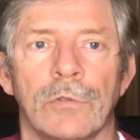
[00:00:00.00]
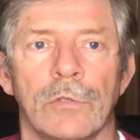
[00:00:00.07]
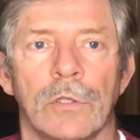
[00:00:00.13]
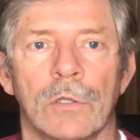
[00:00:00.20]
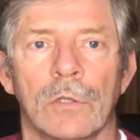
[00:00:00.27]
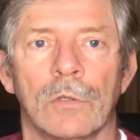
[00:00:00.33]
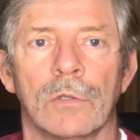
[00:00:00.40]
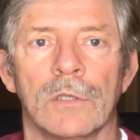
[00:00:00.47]
your
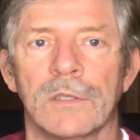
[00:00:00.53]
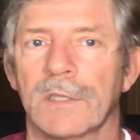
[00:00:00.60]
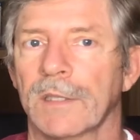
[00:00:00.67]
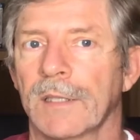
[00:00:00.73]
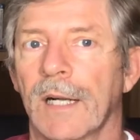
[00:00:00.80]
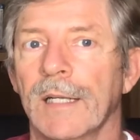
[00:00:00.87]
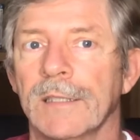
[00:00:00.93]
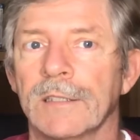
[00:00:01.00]
goals
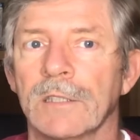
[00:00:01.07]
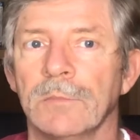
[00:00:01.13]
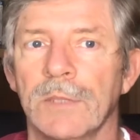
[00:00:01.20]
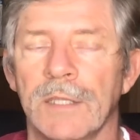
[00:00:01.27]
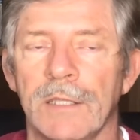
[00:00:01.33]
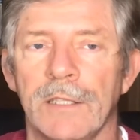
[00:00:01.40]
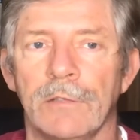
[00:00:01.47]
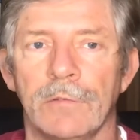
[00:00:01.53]
and
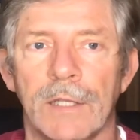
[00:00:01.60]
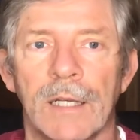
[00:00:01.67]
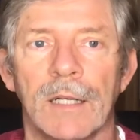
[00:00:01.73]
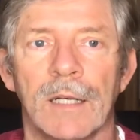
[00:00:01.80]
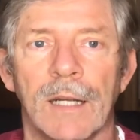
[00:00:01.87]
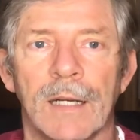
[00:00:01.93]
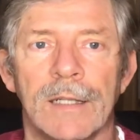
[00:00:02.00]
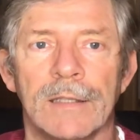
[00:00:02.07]
ultimately
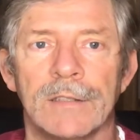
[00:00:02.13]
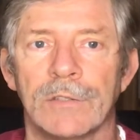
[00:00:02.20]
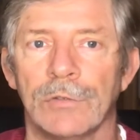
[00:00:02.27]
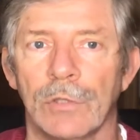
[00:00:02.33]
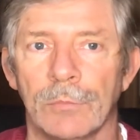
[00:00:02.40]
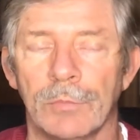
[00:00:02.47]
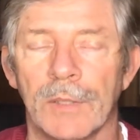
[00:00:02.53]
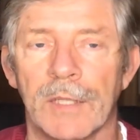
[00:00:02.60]
realize
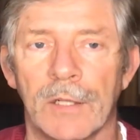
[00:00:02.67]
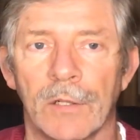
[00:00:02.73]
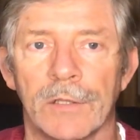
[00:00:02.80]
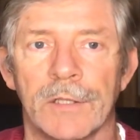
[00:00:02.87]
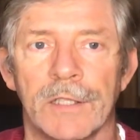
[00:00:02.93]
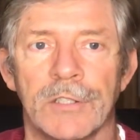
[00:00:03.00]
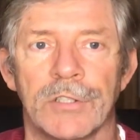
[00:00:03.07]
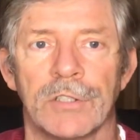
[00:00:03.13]
your big,
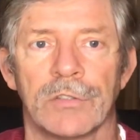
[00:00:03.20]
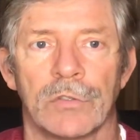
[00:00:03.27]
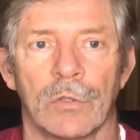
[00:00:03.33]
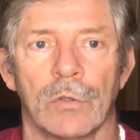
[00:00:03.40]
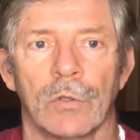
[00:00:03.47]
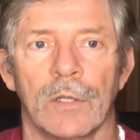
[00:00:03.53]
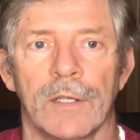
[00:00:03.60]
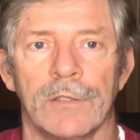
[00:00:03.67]
audacious
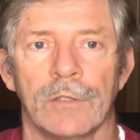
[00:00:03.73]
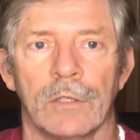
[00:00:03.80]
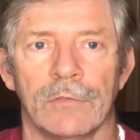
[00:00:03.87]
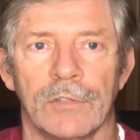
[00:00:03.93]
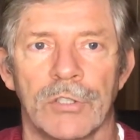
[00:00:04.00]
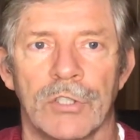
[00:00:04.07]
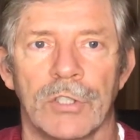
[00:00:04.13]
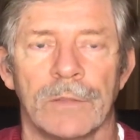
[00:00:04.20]
goal and your
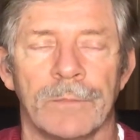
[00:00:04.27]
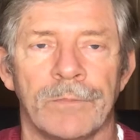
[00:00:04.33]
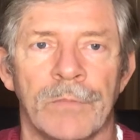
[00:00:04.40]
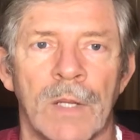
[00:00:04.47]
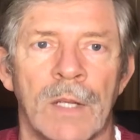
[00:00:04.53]
vision.